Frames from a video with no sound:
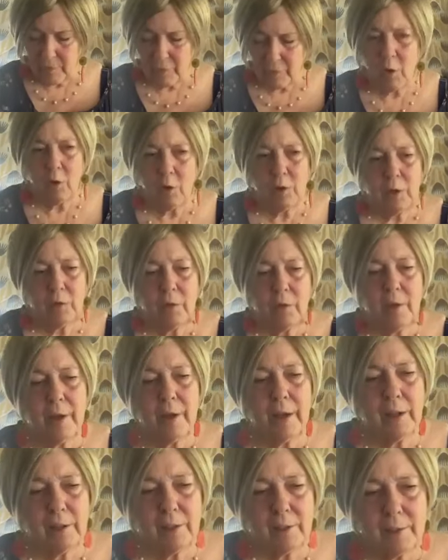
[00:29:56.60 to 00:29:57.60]
The only thing
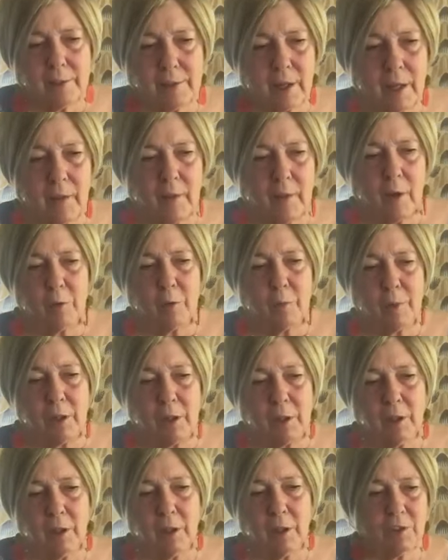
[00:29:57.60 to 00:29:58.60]
I could say that would
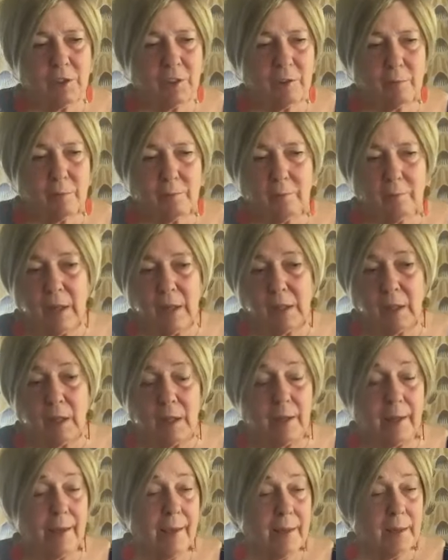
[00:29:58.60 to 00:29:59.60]
be close to
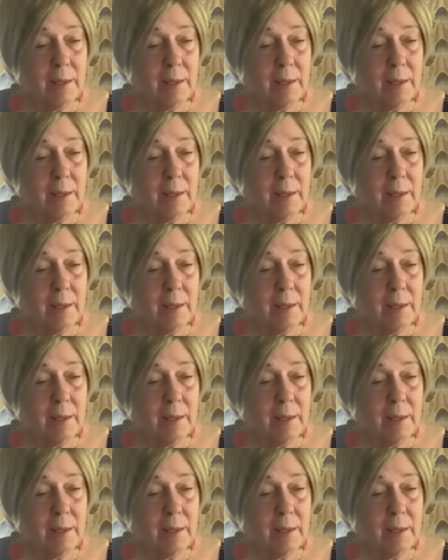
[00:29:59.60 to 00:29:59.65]
making